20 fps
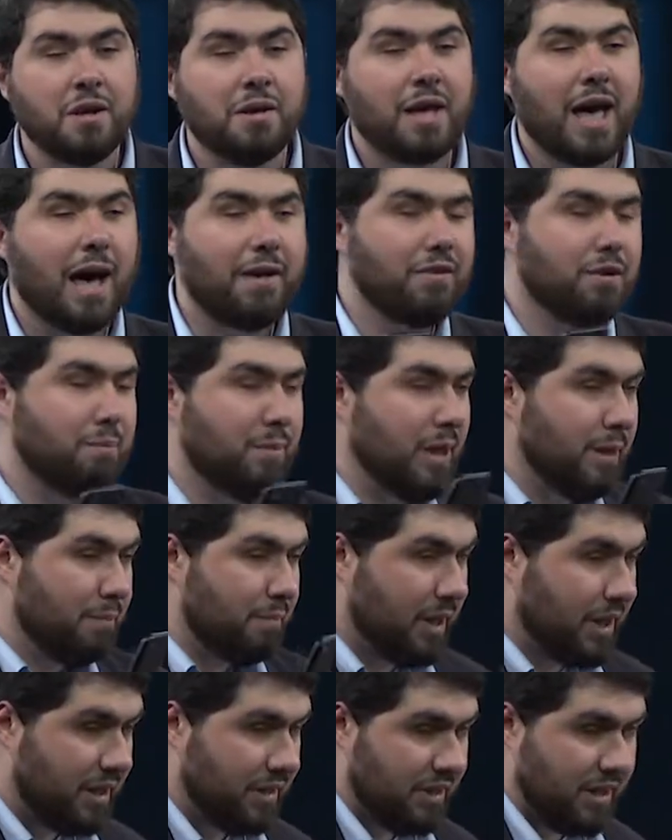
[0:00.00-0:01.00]
have it be a
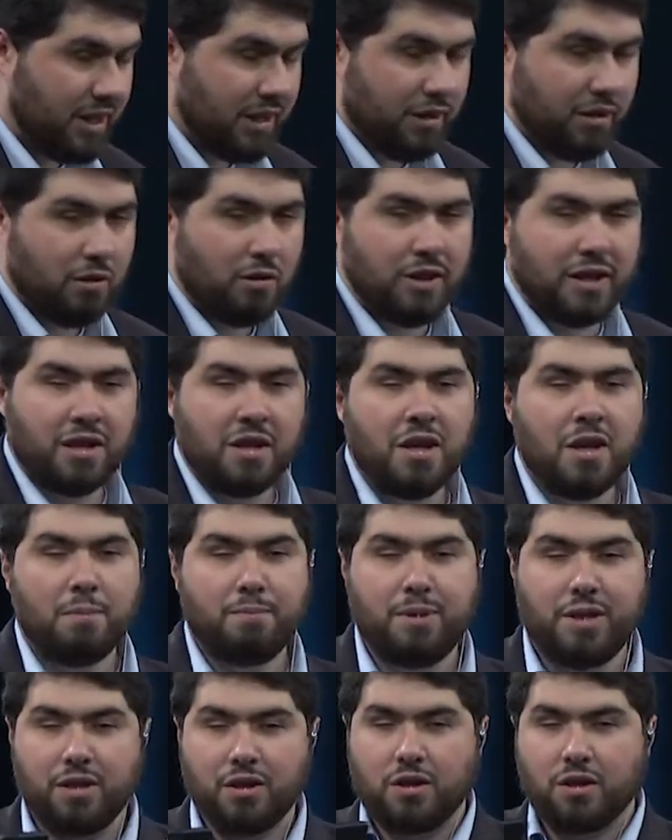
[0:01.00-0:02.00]
big deal and
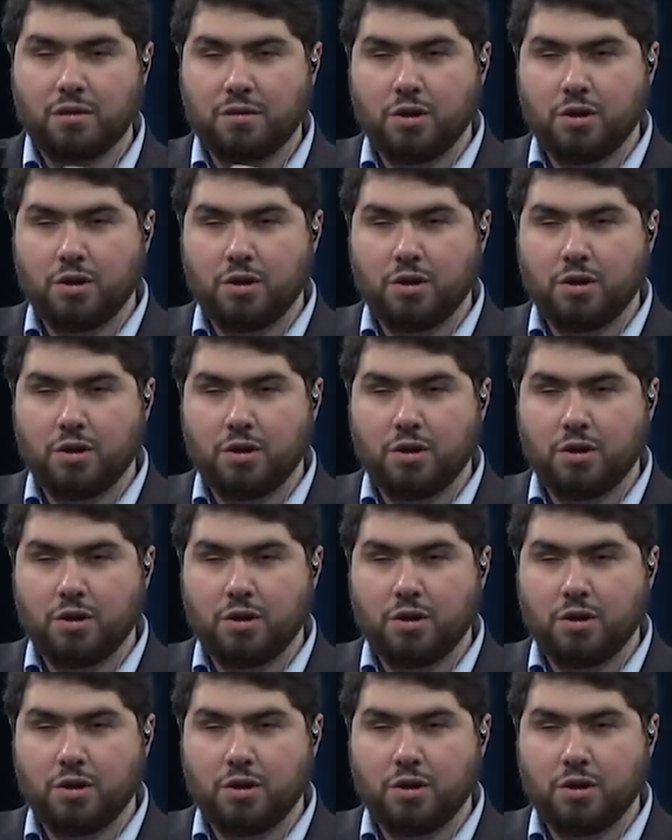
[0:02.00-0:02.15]
be a